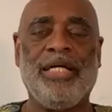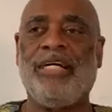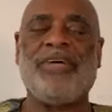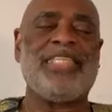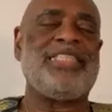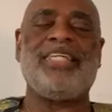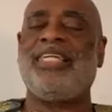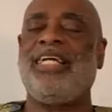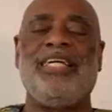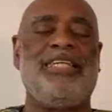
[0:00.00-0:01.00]
If I say
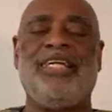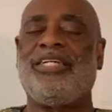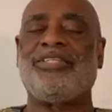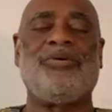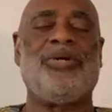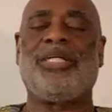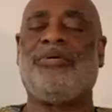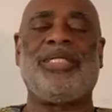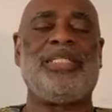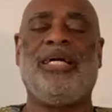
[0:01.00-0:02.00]
that anything that's going
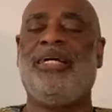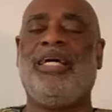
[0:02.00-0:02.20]
on is